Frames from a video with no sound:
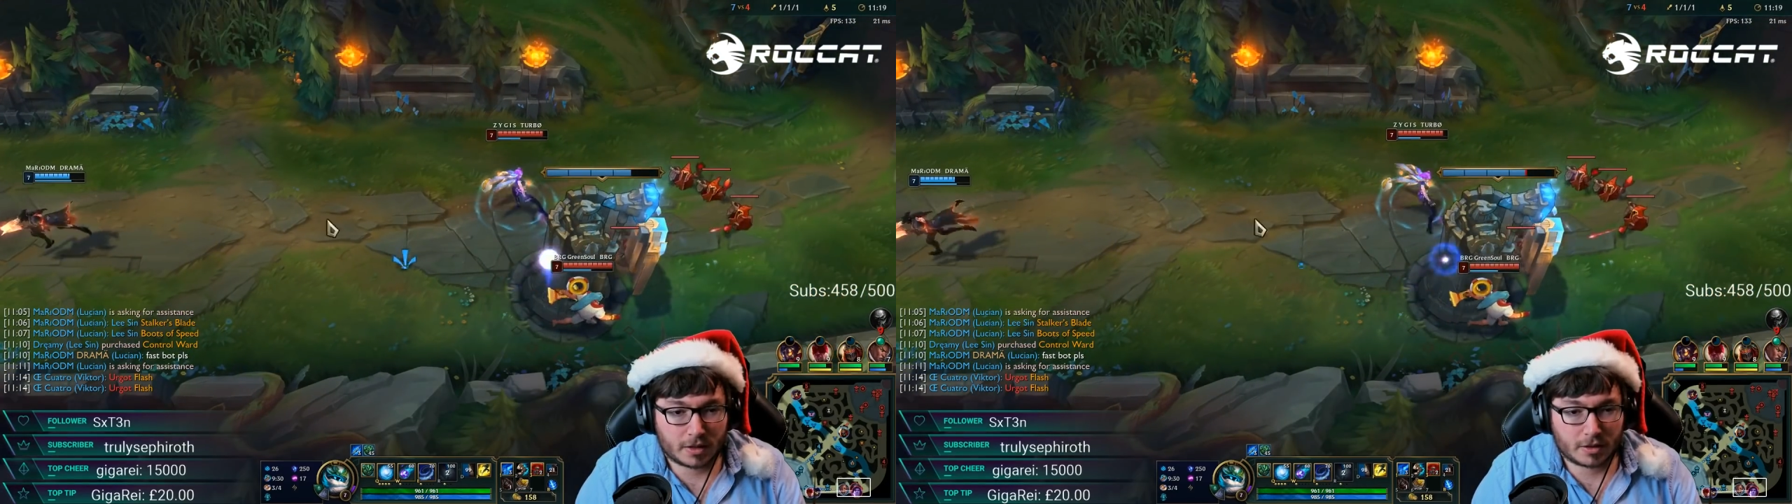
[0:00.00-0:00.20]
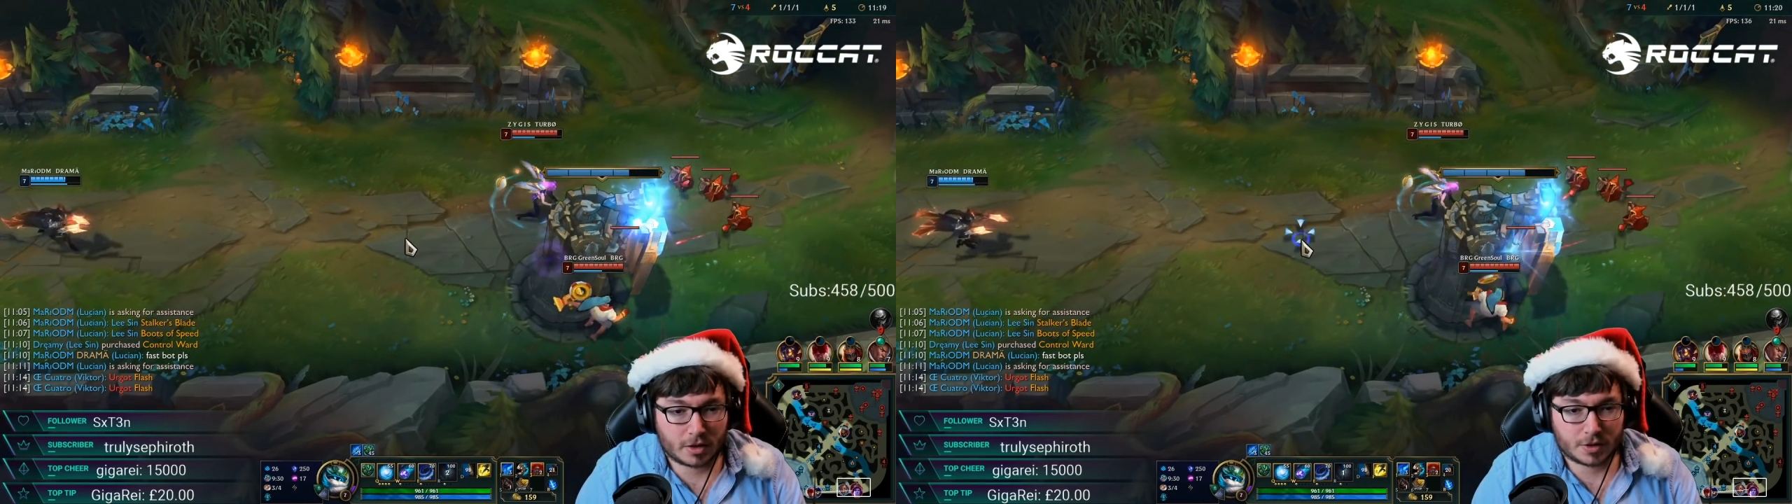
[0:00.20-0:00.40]

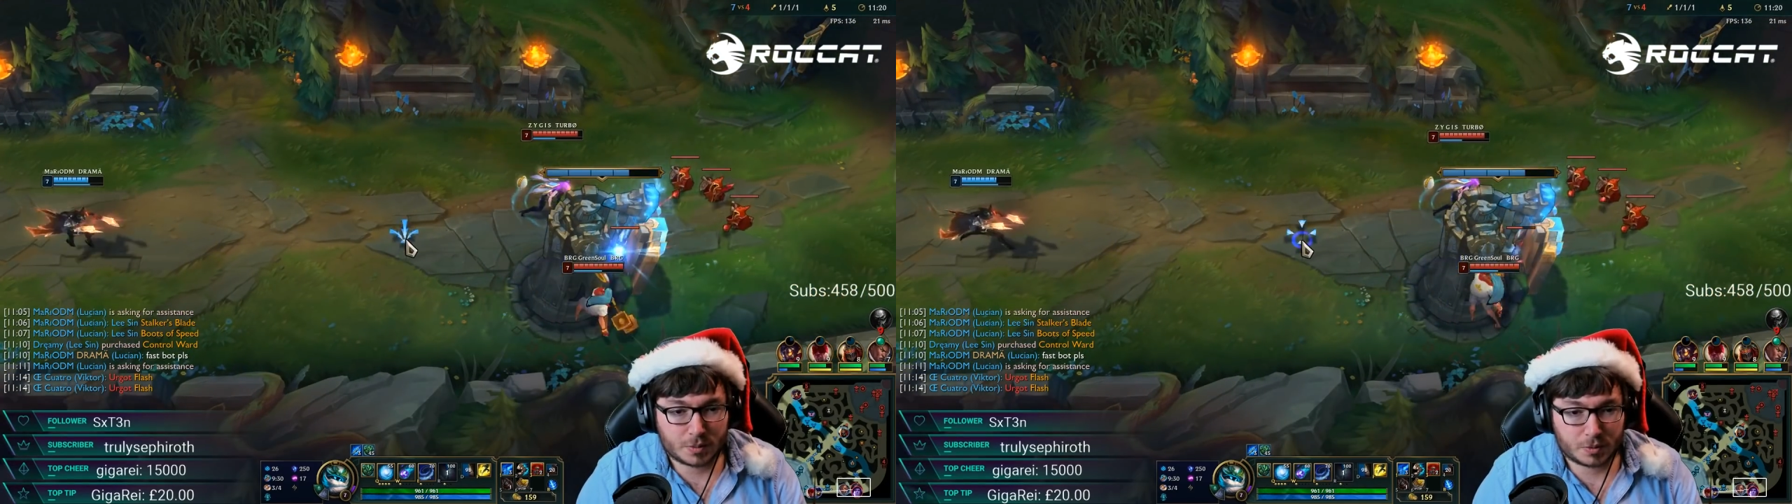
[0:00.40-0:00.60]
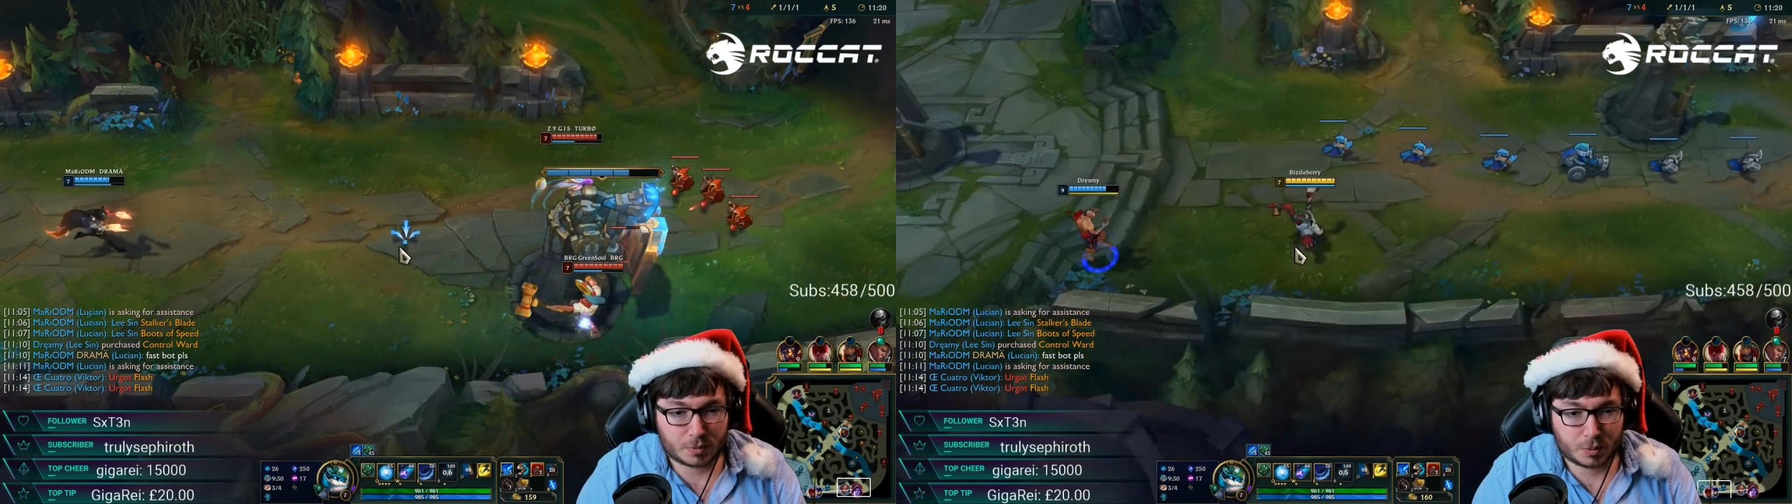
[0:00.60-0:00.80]
the
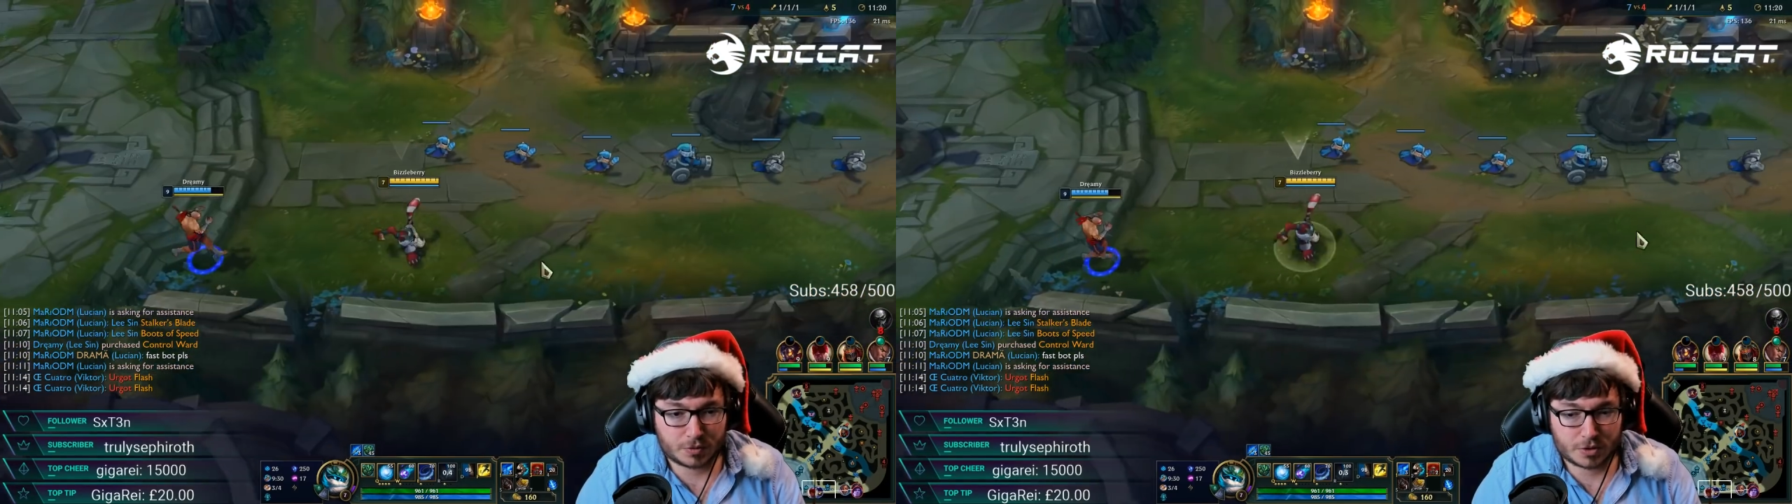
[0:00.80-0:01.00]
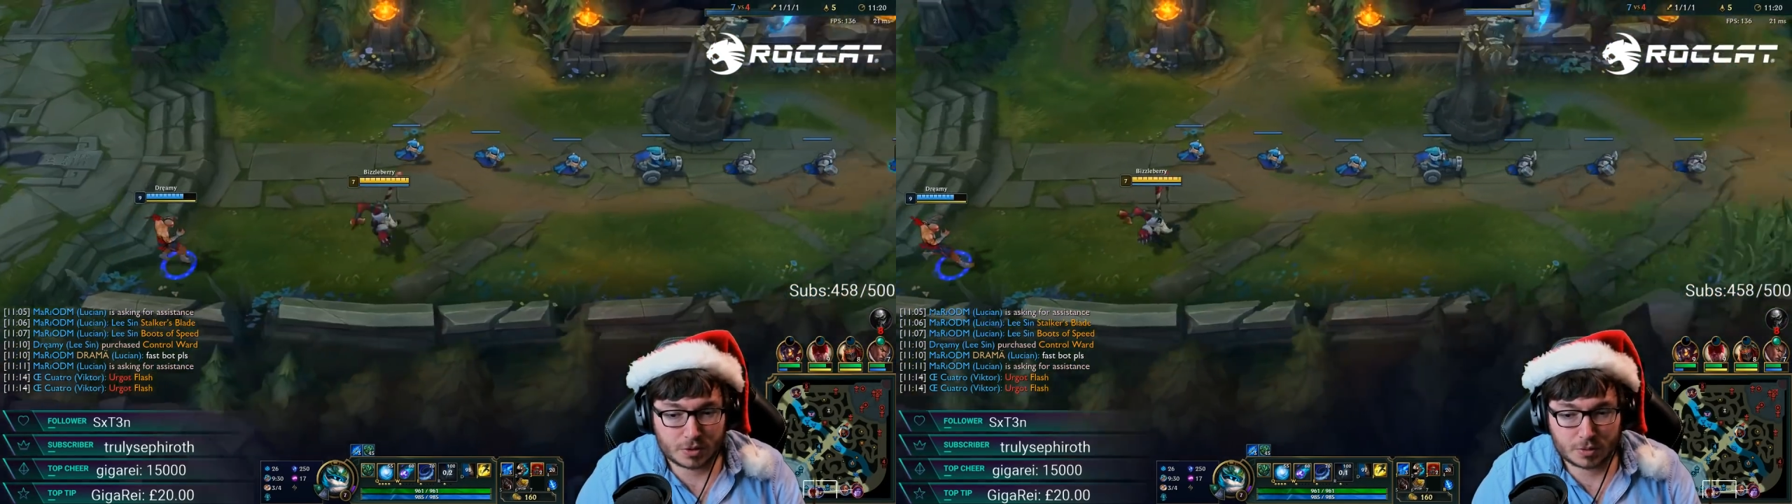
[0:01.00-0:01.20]
Kaiser would
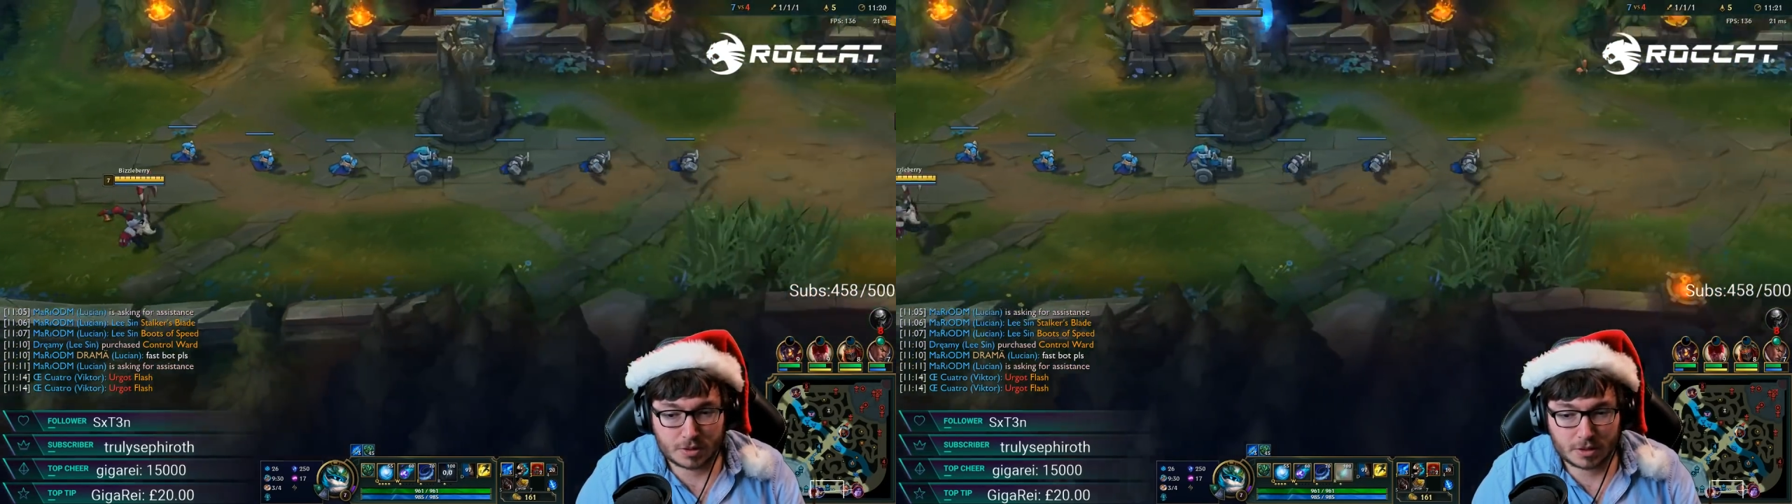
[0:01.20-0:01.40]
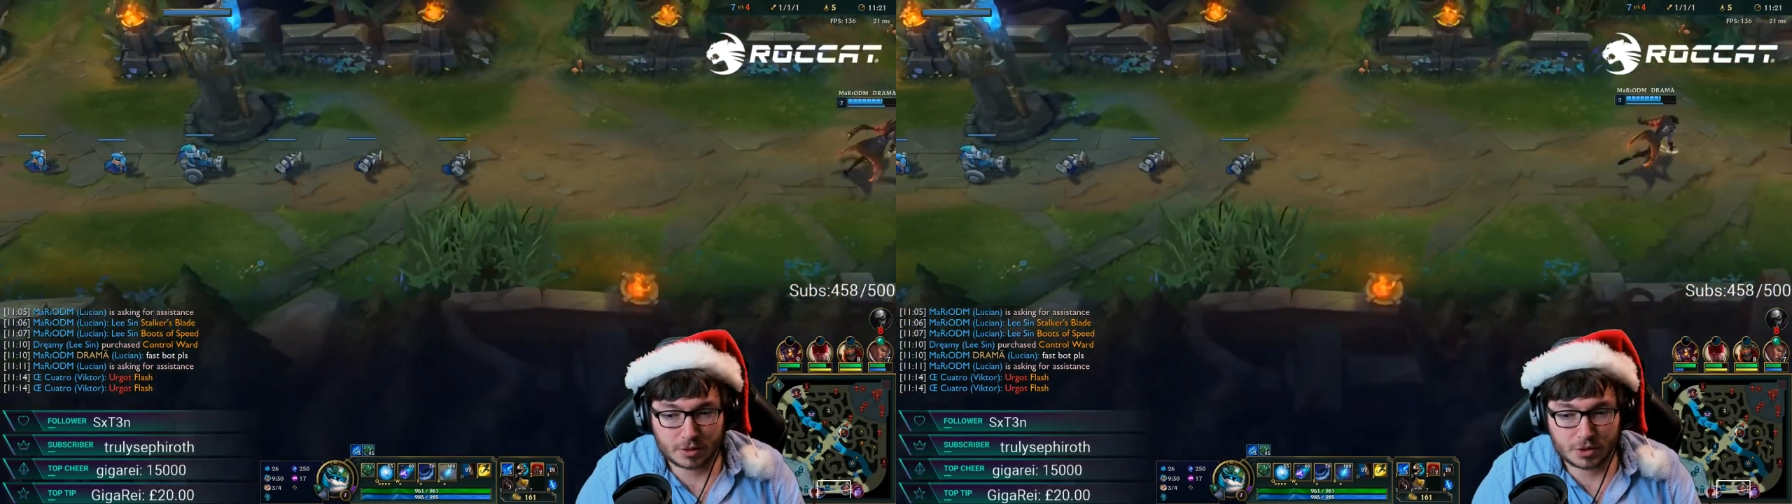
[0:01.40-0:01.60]
have just ulted
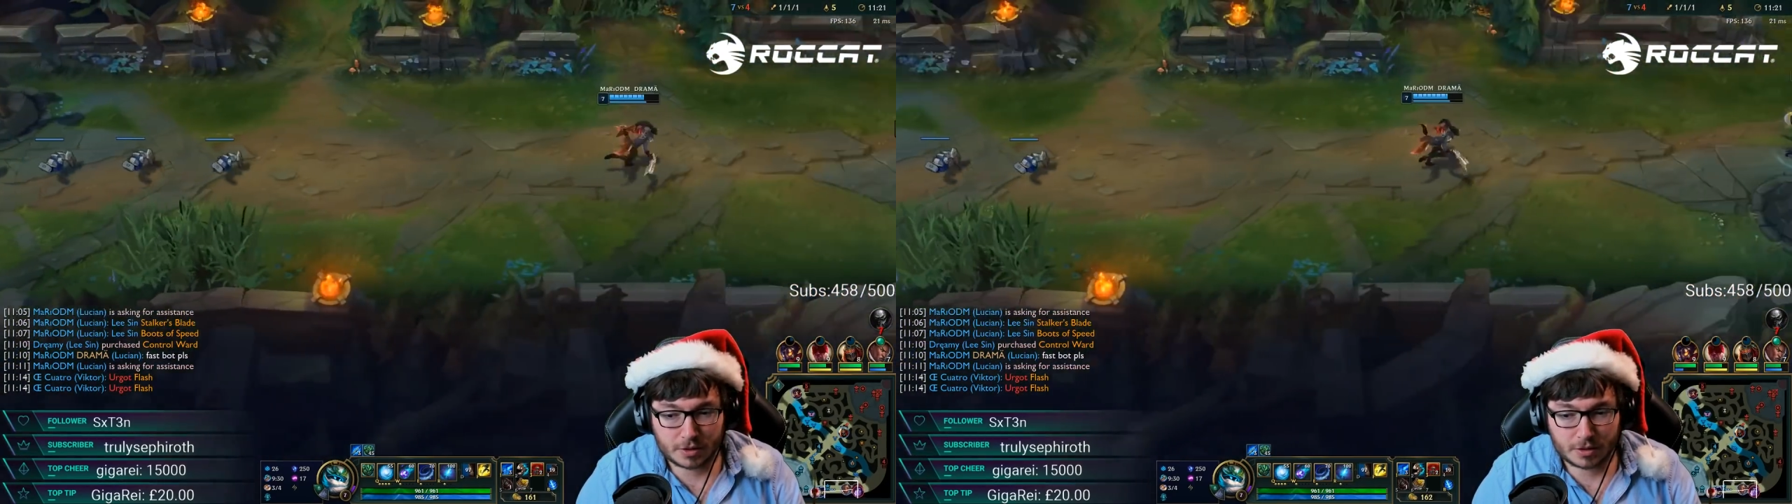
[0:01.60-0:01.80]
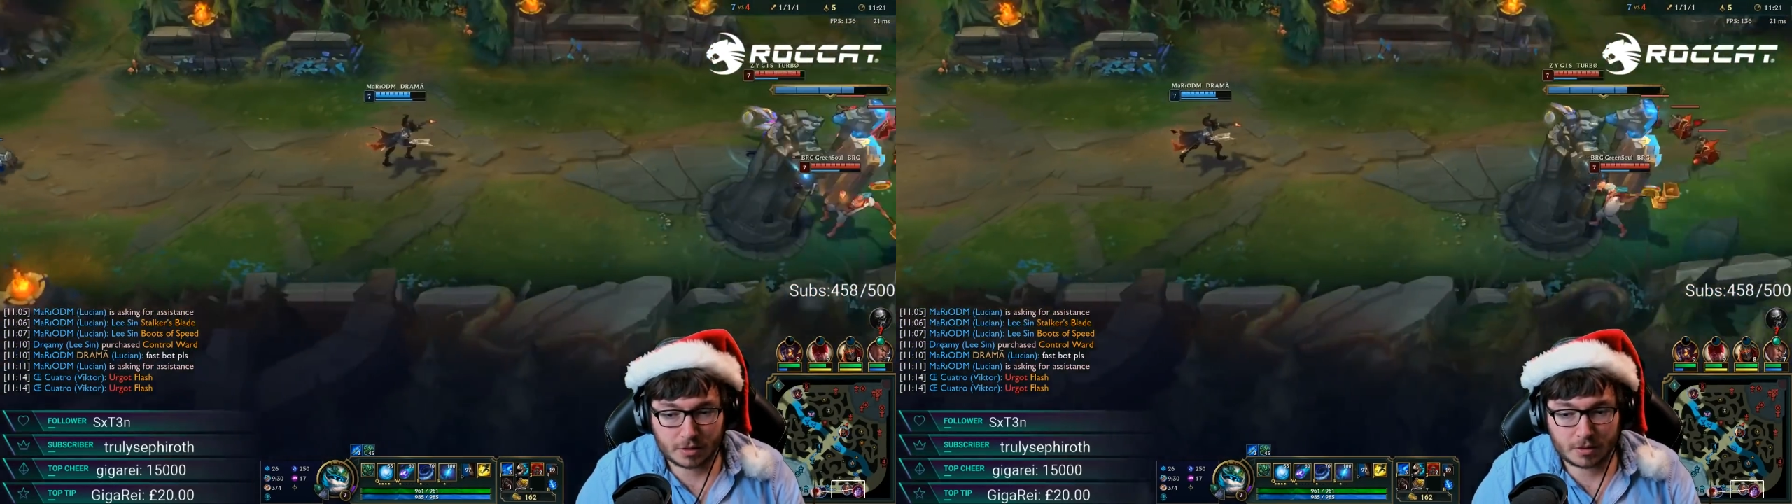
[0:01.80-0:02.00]
the
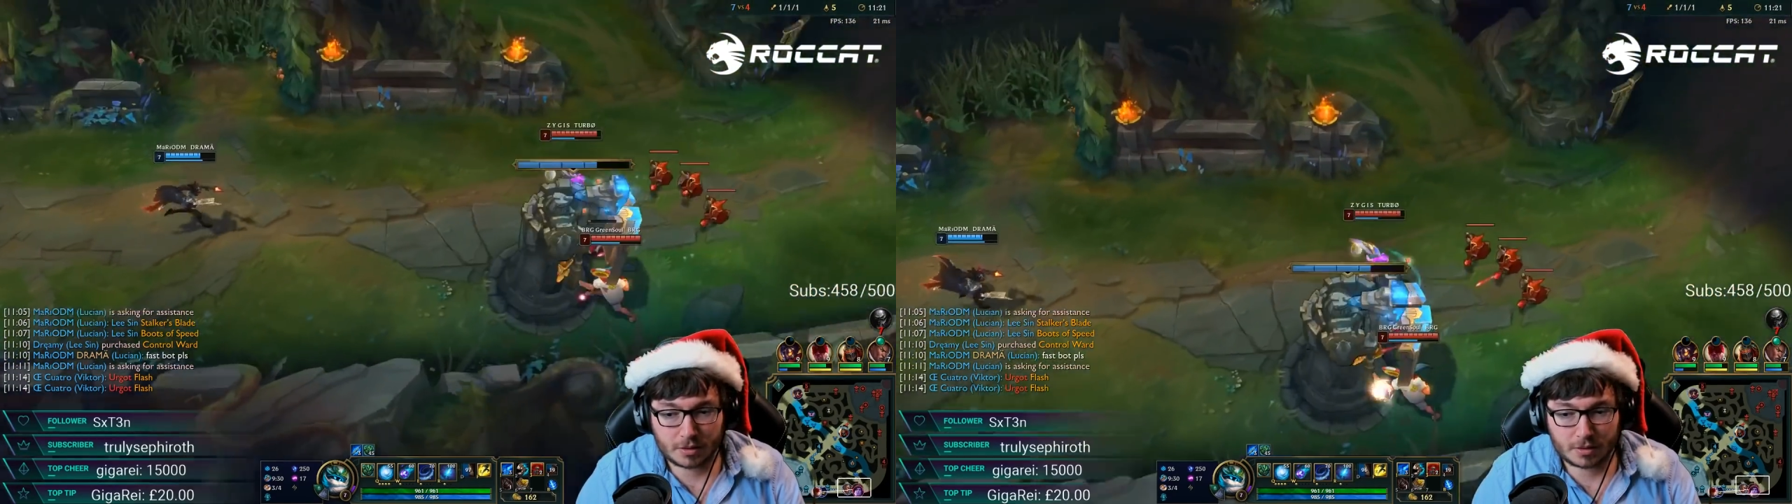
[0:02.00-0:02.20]
Lucian there.